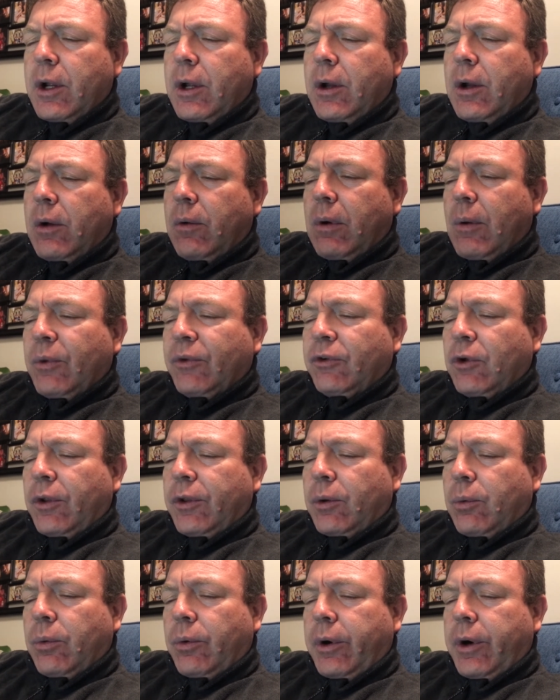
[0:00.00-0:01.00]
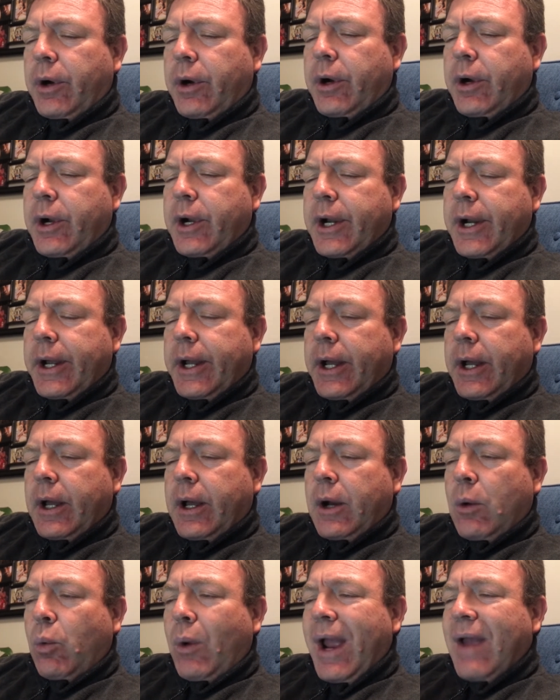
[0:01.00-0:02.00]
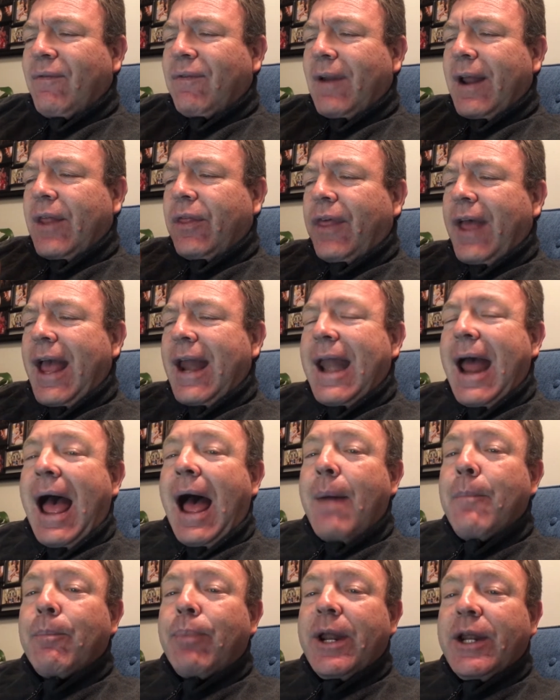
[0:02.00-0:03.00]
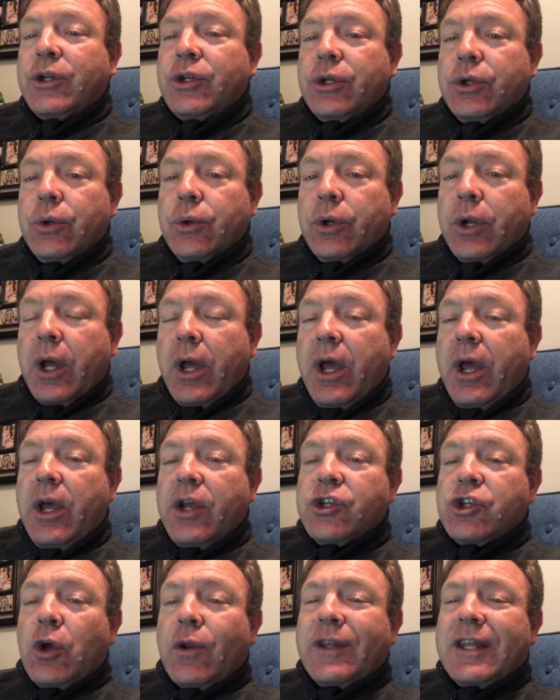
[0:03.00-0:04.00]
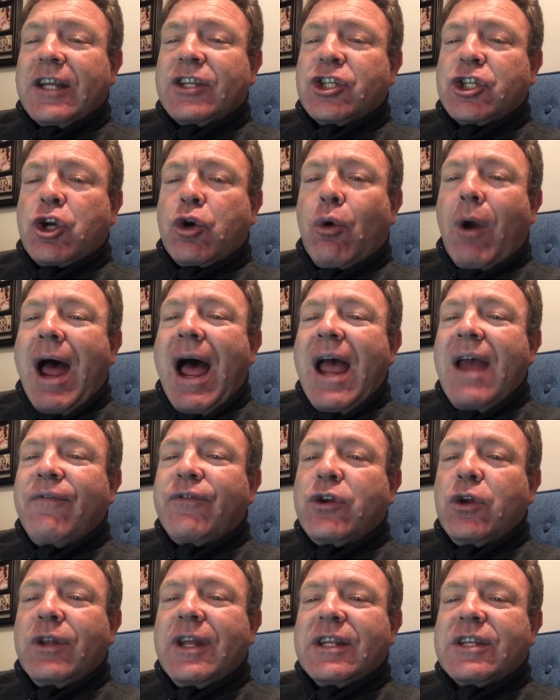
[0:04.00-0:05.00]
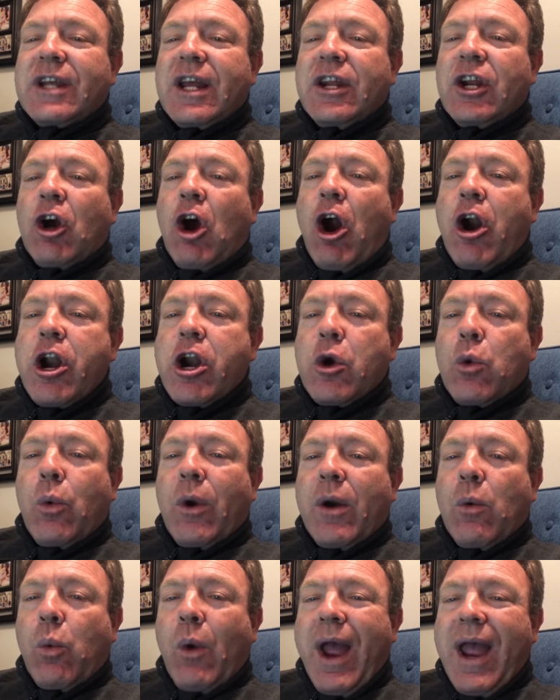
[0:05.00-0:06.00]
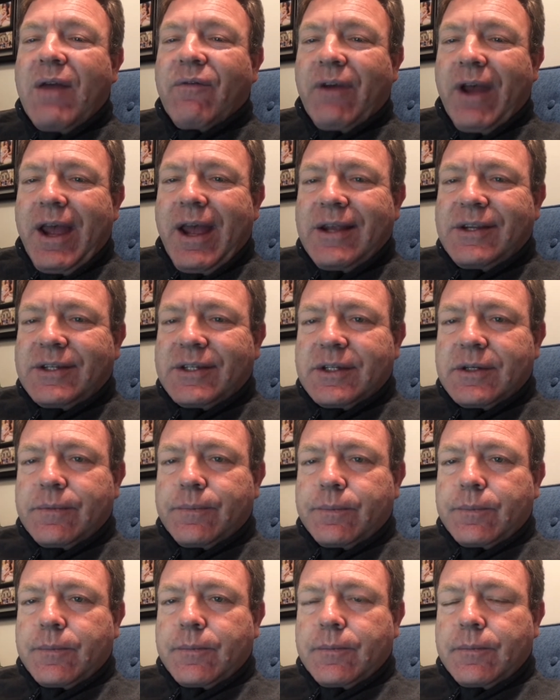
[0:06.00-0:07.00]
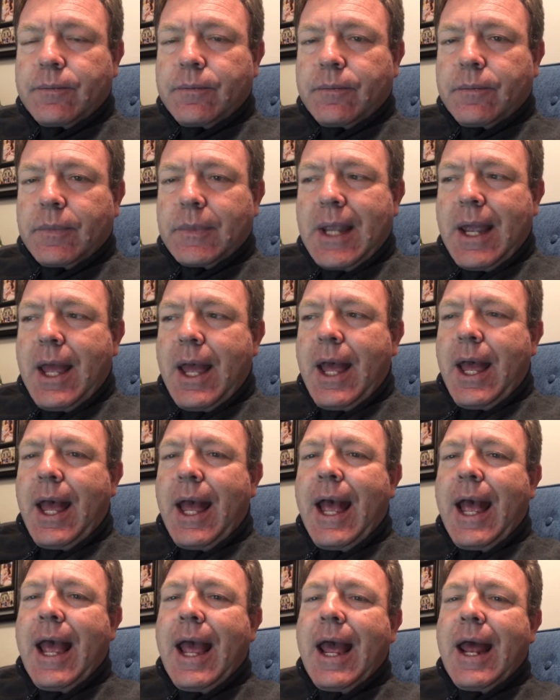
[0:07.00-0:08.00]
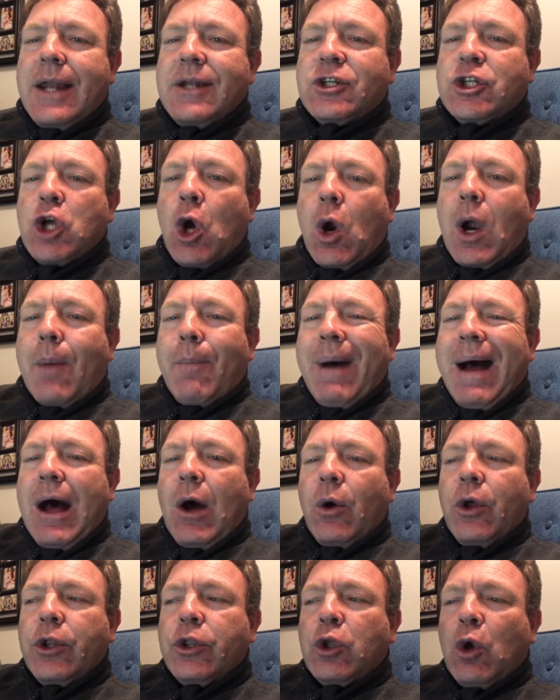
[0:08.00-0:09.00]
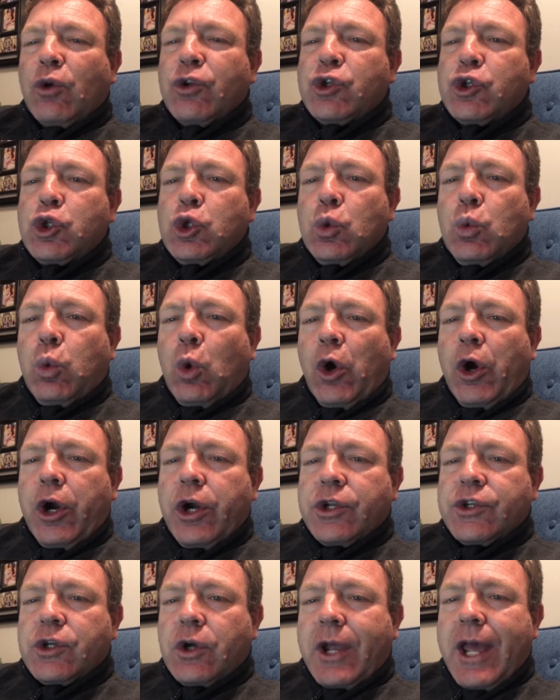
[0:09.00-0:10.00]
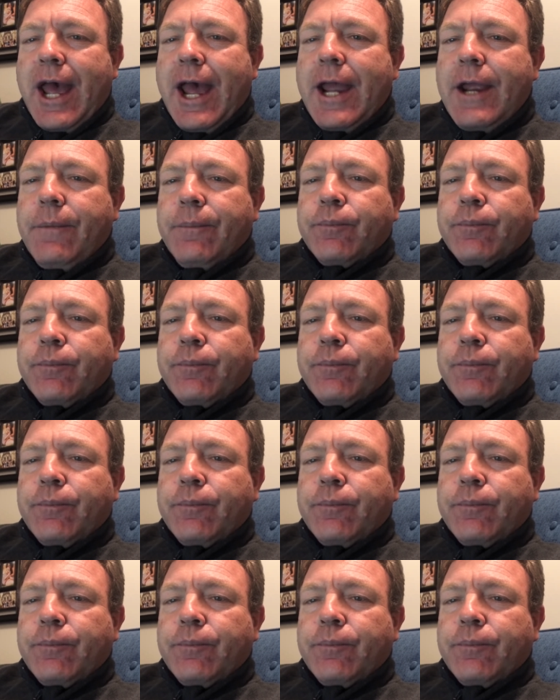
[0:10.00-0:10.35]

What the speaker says: What was the other word? Wavelength and amplitude. So describe to this kindergartner what a wave is and talk about those two words, okay?